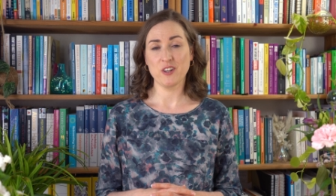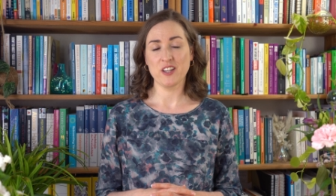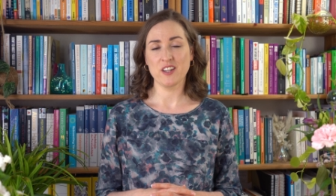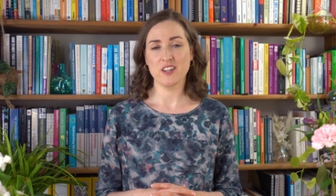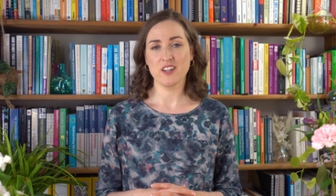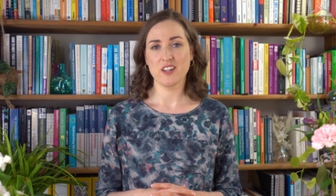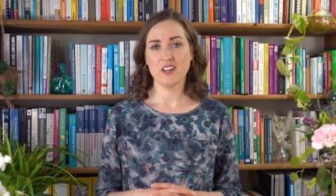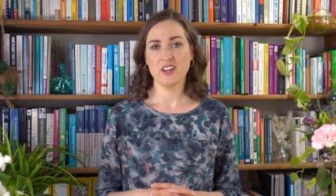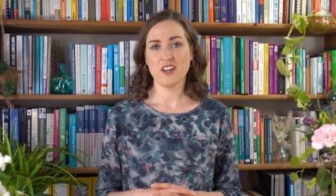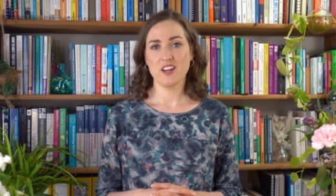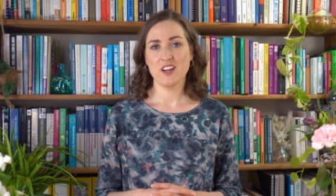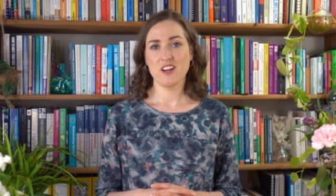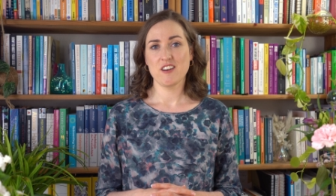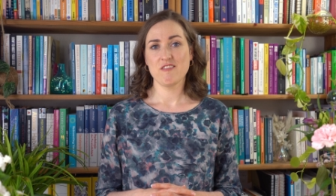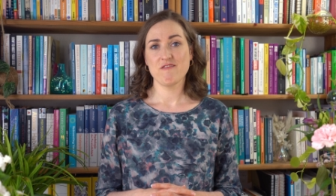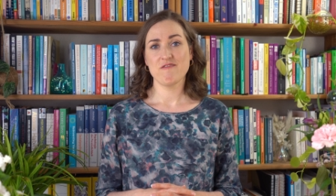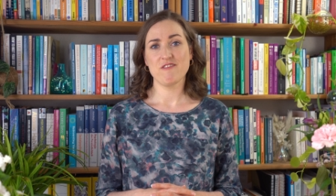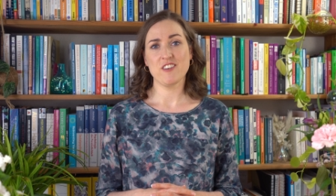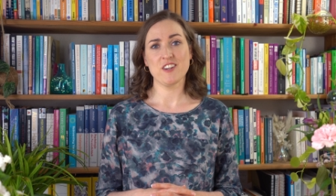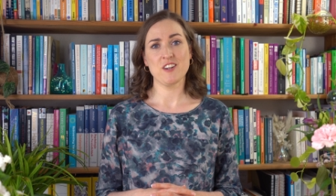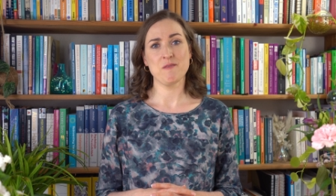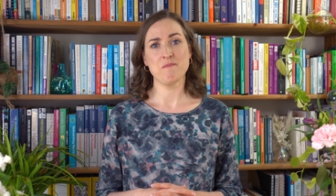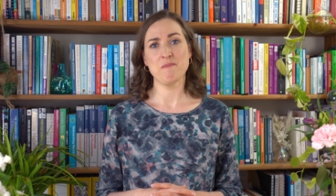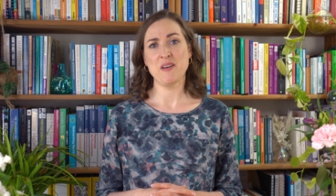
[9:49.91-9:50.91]
and
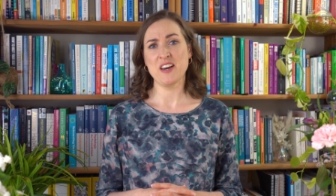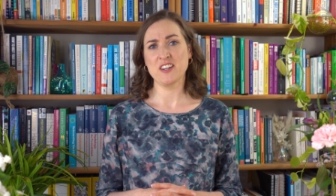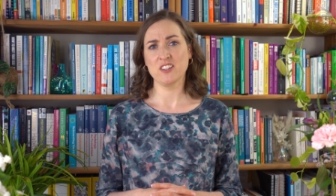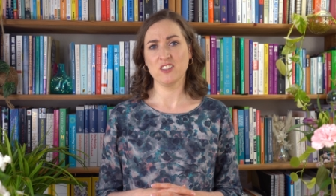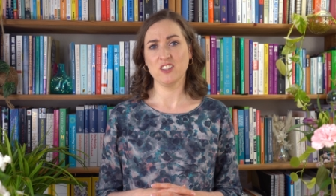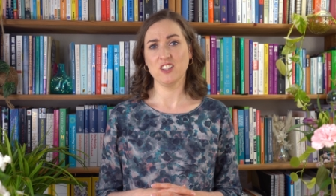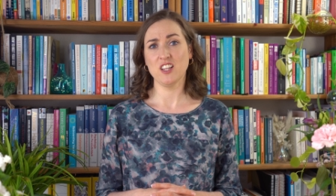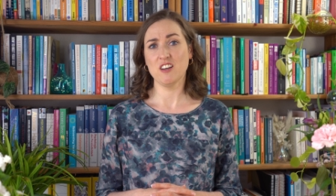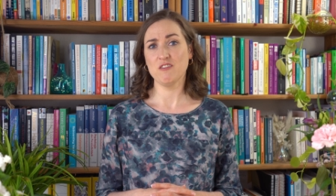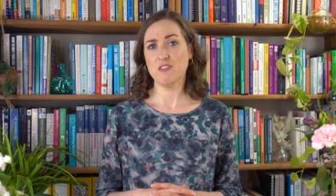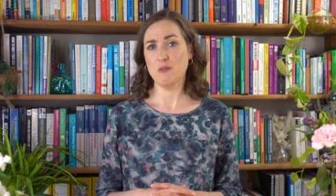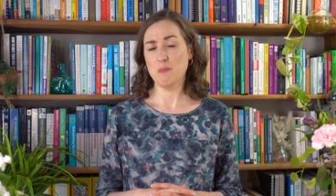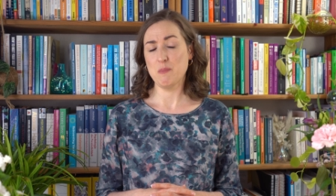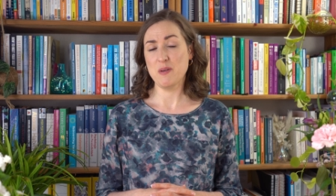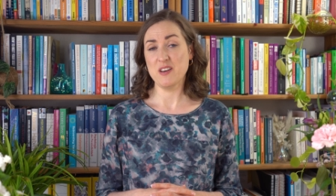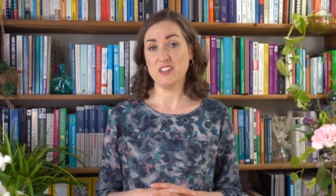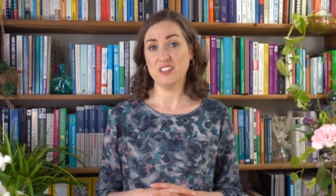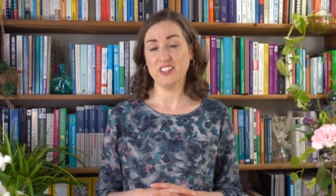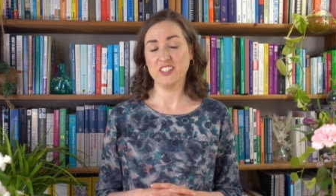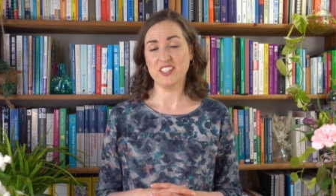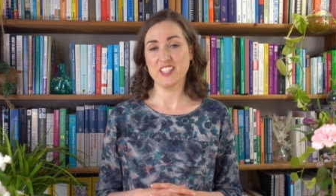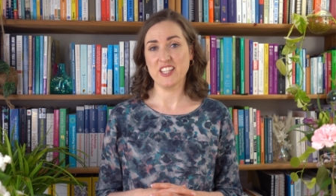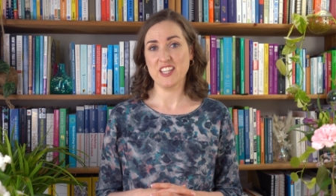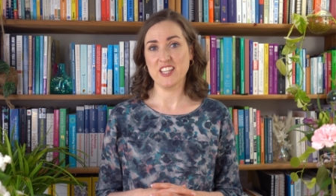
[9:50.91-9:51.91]
fundamental
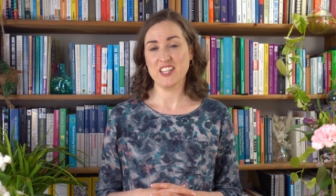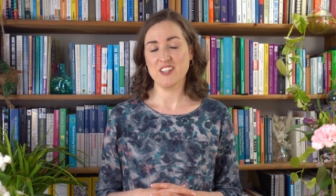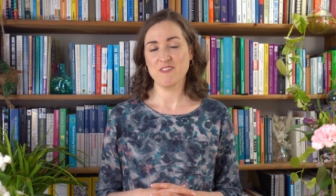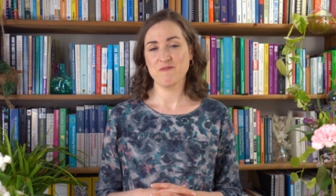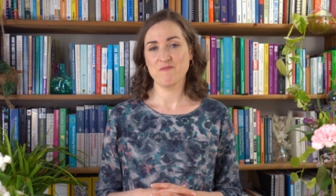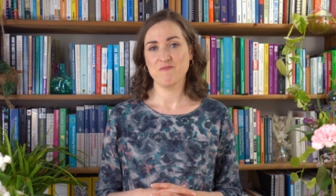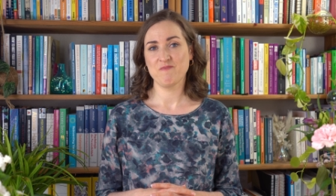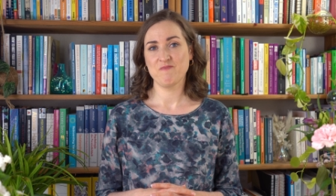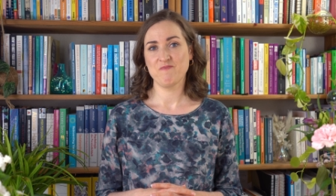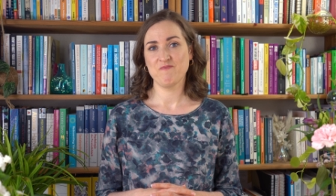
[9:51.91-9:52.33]
lovability.